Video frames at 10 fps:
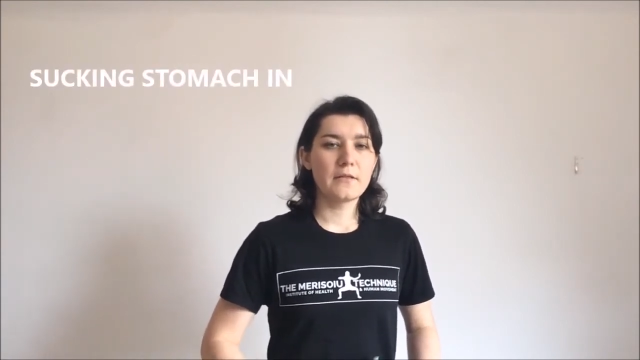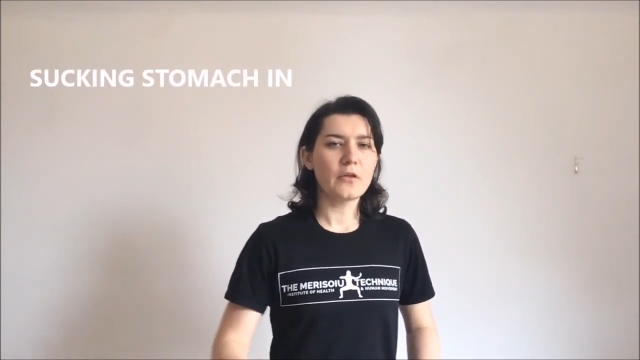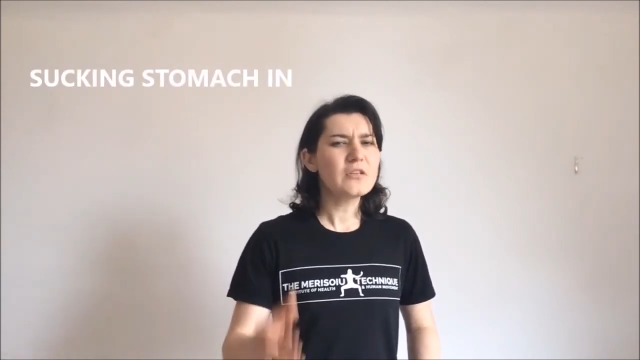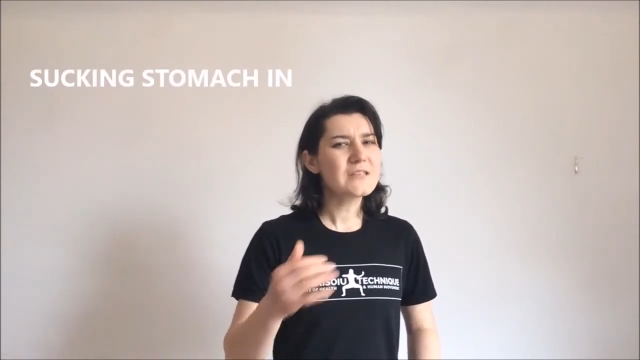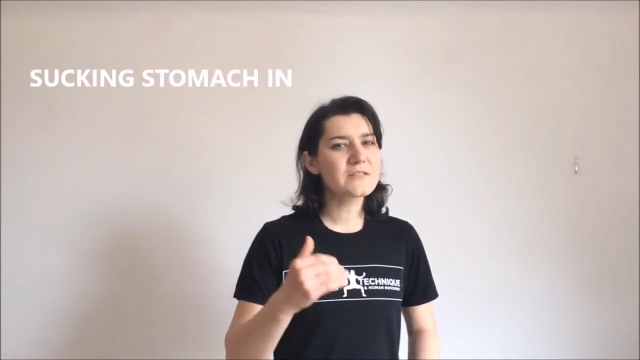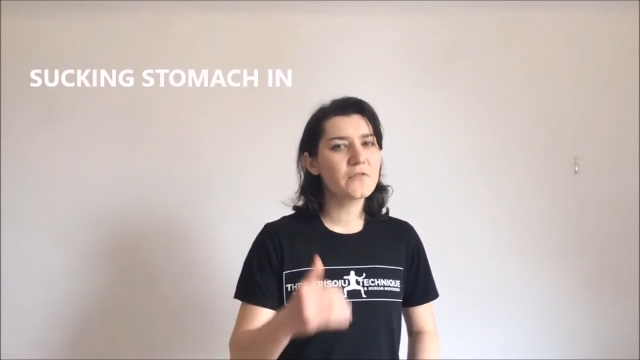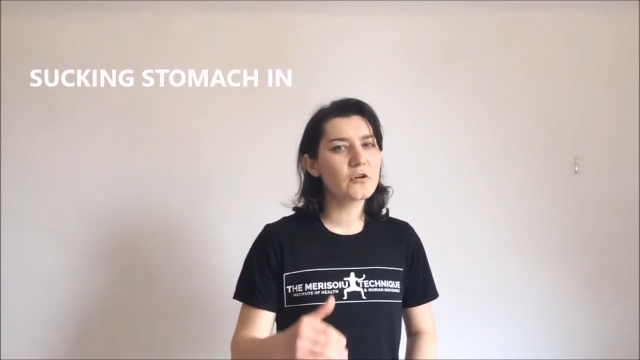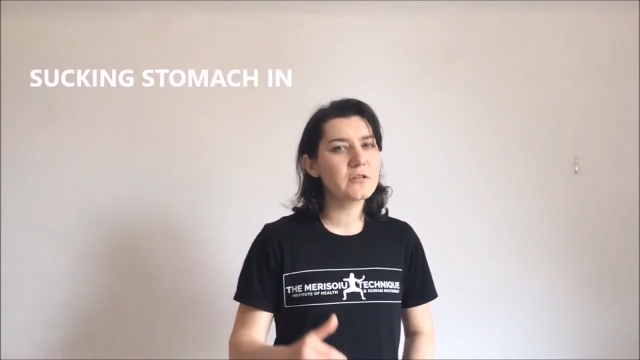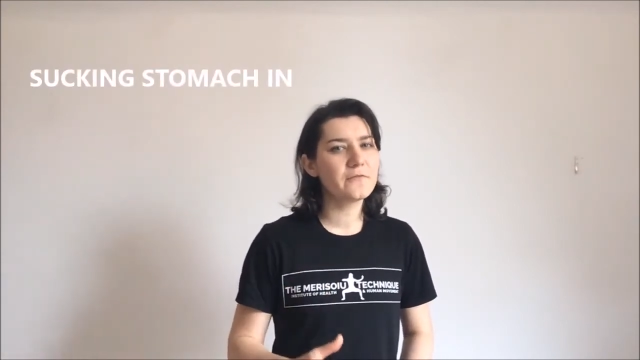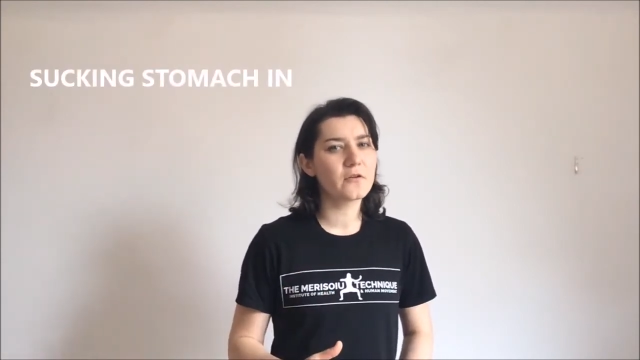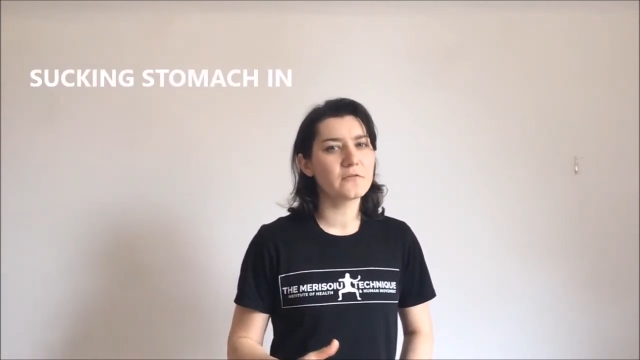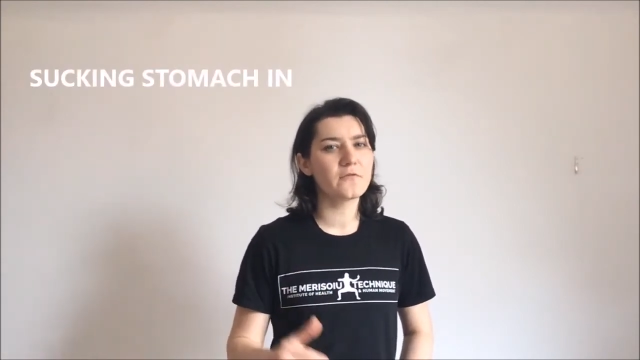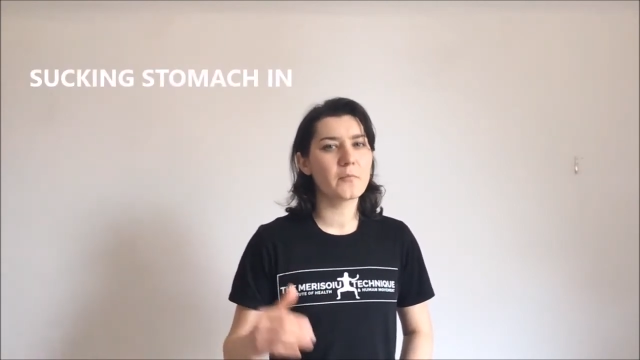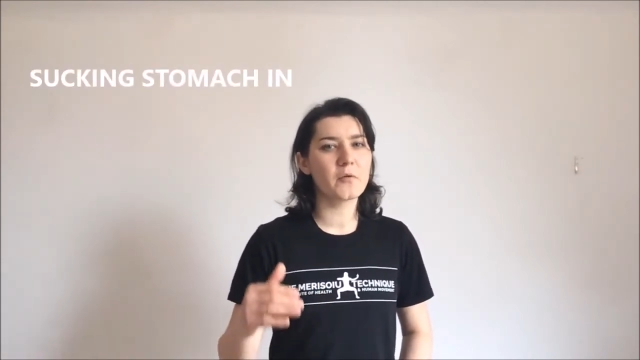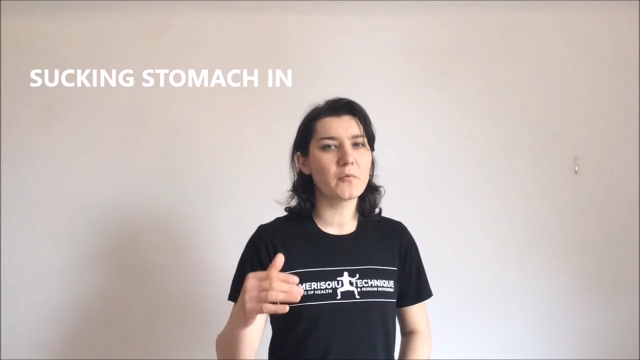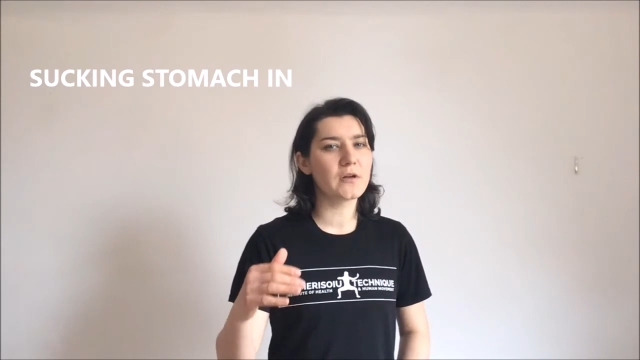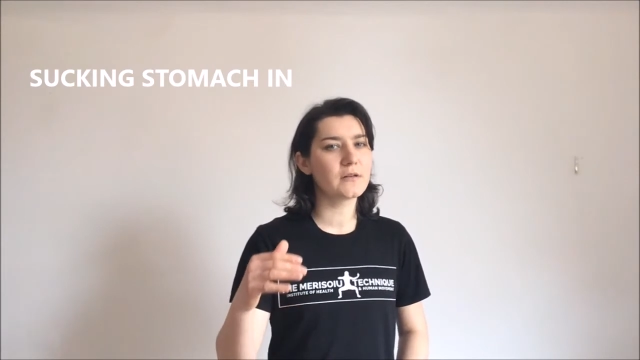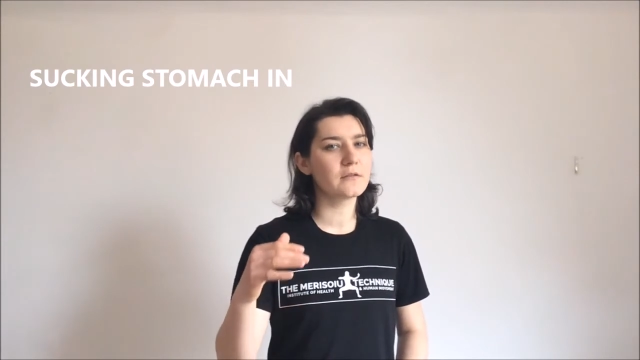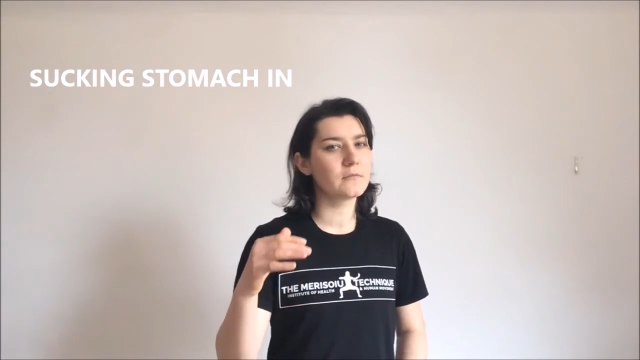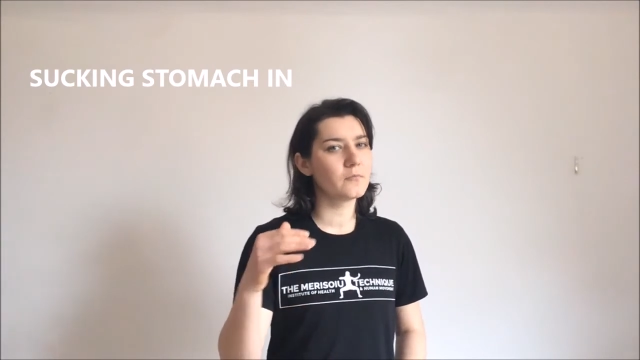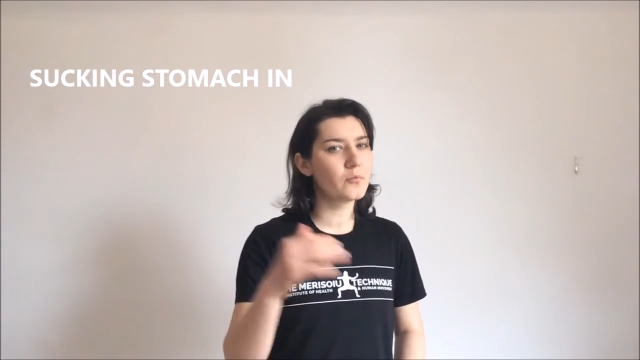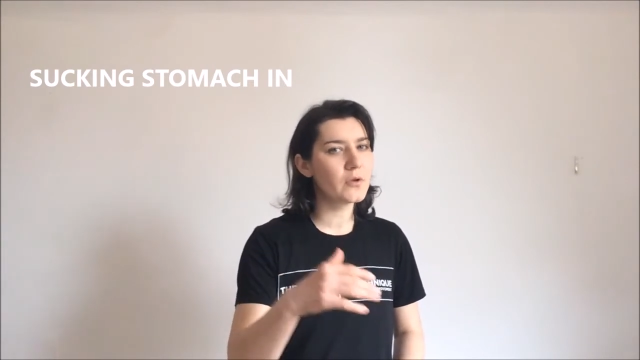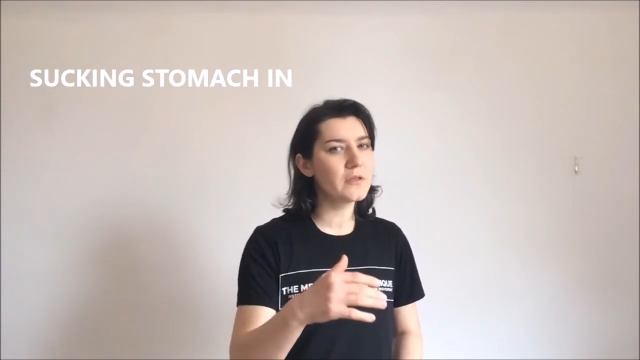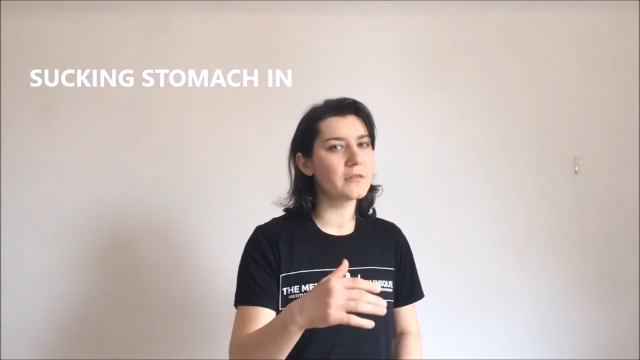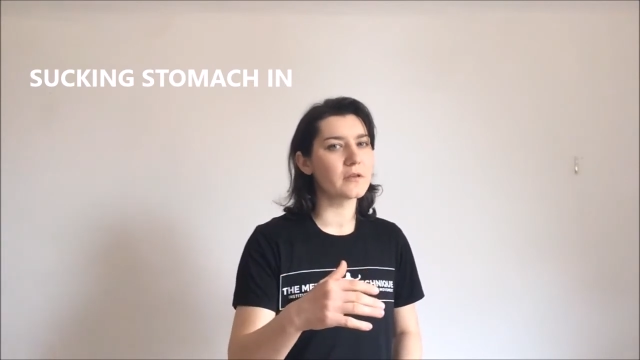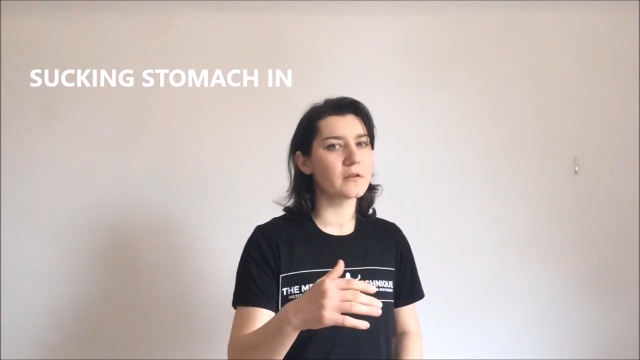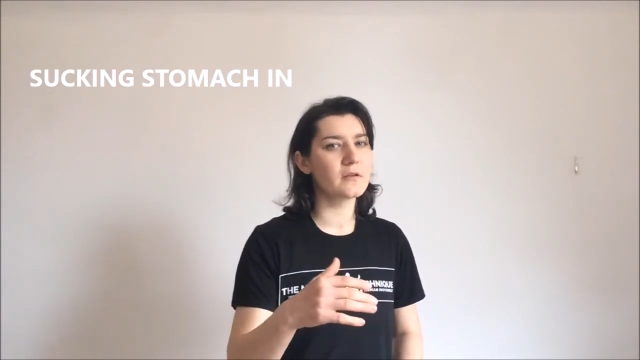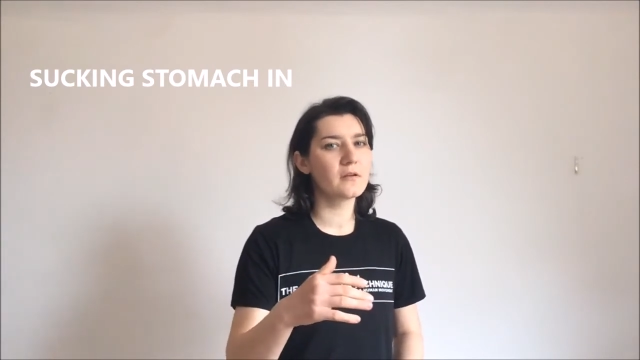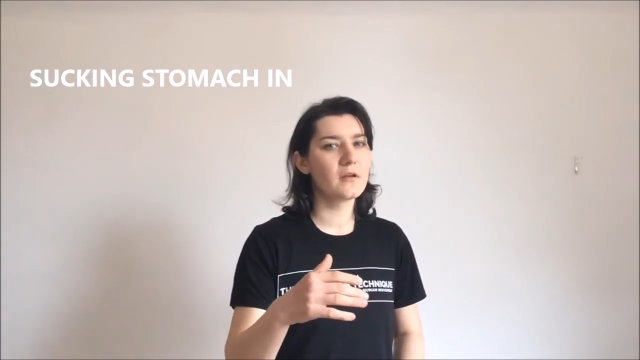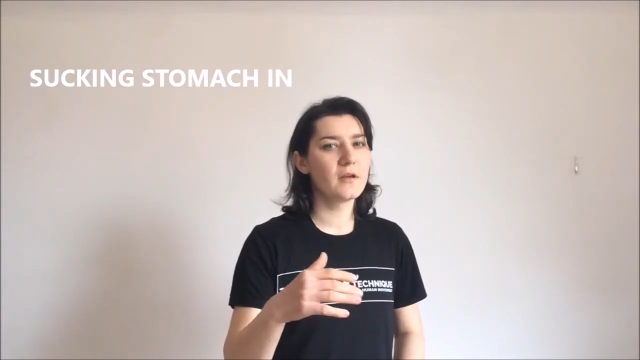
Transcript: Now this is very different from the one breathing